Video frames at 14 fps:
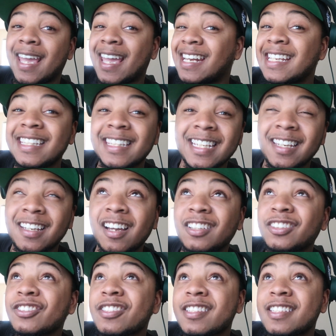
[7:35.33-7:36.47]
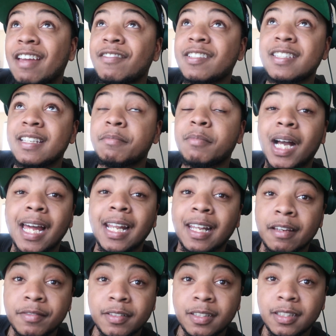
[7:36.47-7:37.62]
anything under 17 by
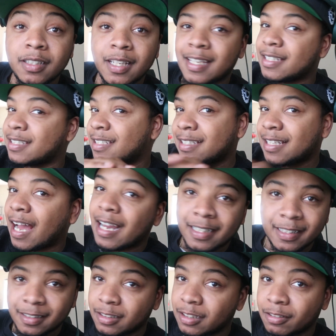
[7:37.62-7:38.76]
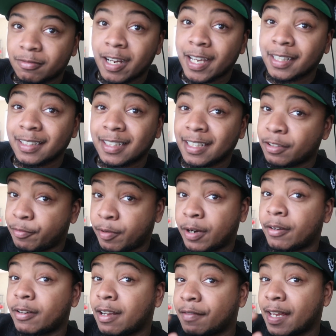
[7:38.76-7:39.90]
11 is not gonna look right in the
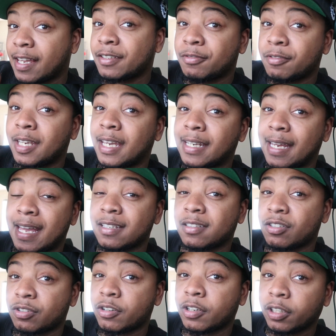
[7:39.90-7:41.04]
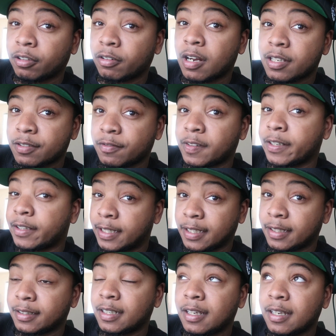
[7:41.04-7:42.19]
rear of an S2K that has the Circuit Garage flare
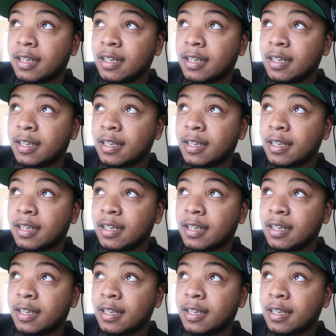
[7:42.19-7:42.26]
kit.